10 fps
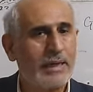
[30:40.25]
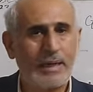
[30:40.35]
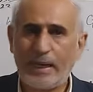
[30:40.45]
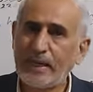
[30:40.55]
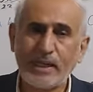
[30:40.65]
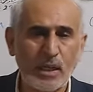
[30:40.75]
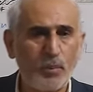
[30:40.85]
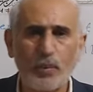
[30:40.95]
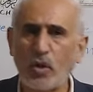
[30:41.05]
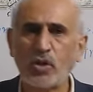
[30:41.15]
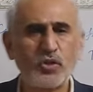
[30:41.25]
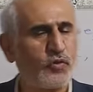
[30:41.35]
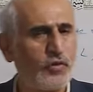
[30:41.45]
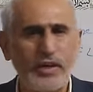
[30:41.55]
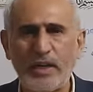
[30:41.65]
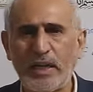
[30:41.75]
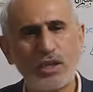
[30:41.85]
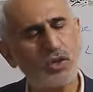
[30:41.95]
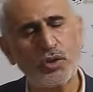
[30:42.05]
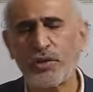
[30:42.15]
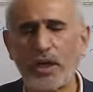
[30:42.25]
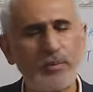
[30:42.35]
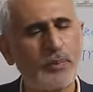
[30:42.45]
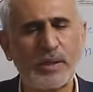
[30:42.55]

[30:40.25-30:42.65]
Lead compounds, free lead should not be